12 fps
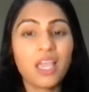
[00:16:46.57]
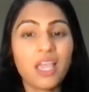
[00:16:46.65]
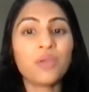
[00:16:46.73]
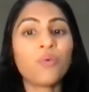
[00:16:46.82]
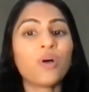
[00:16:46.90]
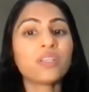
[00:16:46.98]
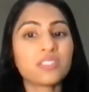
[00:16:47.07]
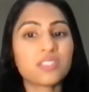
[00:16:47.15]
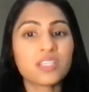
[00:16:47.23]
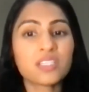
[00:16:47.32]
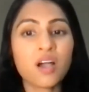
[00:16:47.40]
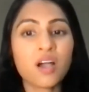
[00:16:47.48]
And while it
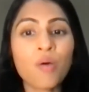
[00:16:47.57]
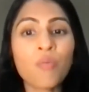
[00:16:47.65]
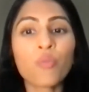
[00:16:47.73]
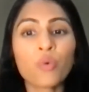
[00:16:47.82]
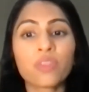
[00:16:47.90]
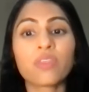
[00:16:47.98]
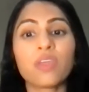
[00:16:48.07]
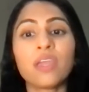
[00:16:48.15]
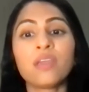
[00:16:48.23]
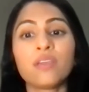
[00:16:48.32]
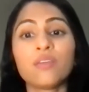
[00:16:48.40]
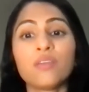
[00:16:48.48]
does come with
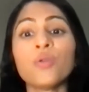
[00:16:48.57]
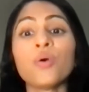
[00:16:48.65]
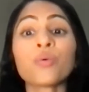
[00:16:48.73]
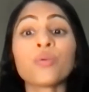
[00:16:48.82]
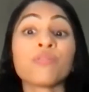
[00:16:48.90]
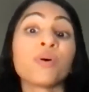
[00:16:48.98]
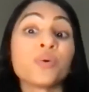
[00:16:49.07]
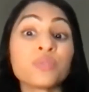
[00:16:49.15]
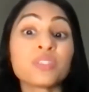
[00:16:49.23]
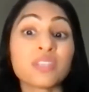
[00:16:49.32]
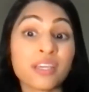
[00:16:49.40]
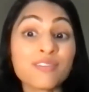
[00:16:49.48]
a known of host
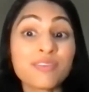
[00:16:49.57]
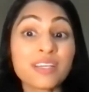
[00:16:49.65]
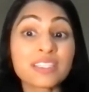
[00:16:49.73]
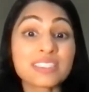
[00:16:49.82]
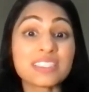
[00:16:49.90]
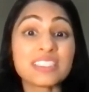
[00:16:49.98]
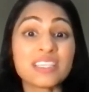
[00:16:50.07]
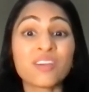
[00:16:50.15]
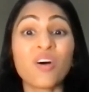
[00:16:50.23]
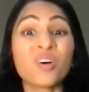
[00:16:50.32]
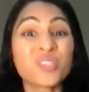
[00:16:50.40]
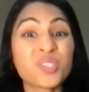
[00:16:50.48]
side effects, it
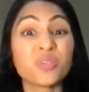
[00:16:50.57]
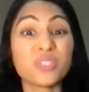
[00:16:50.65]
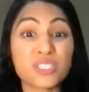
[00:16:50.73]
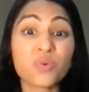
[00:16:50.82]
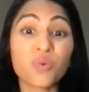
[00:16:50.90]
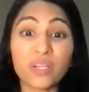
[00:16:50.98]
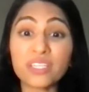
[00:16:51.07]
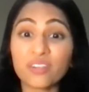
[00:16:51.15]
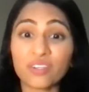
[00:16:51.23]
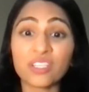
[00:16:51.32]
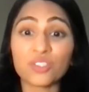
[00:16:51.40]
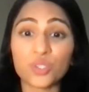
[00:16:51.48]
also is quite good
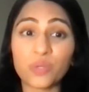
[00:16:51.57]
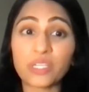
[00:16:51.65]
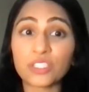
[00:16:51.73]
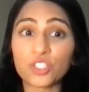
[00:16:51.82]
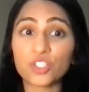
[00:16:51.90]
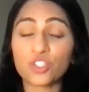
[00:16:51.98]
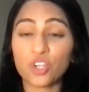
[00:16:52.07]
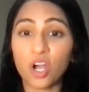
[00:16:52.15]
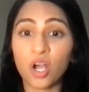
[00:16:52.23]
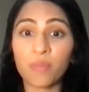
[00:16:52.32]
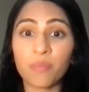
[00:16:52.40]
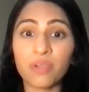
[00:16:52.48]
at doing its
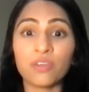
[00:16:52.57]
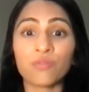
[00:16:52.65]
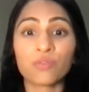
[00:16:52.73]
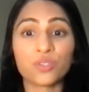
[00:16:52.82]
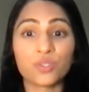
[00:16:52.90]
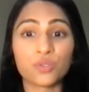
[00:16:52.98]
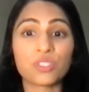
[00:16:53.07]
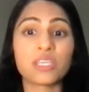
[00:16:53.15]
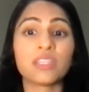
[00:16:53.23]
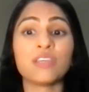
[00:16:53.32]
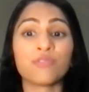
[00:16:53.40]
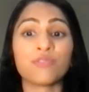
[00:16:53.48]
job in reducing the
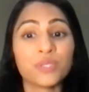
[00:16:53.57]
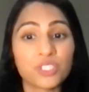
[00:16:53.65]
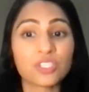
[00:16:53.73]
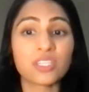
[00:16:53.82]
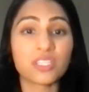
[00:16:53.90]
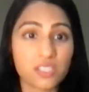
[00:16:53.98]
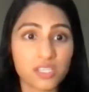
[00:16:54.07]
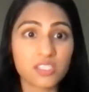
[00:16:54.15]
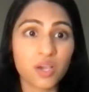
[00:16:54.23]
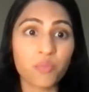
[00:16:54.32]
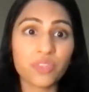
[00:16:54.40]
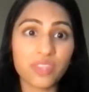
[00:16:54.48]
inflammation that does come
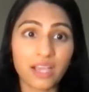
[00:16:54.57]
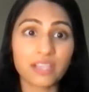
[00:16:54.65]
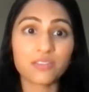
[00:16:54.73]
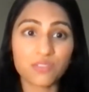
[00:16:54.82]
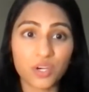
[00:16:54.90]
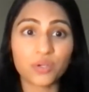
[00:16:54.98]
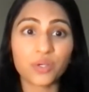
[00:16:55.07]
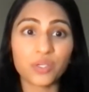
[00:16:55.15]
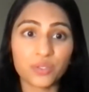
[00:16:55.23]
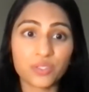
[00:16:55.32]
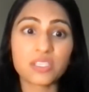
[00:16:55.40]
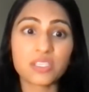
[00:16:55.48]
with active
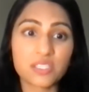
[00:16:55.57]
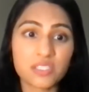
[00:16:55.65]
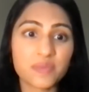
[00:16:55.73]
sarcoidosis.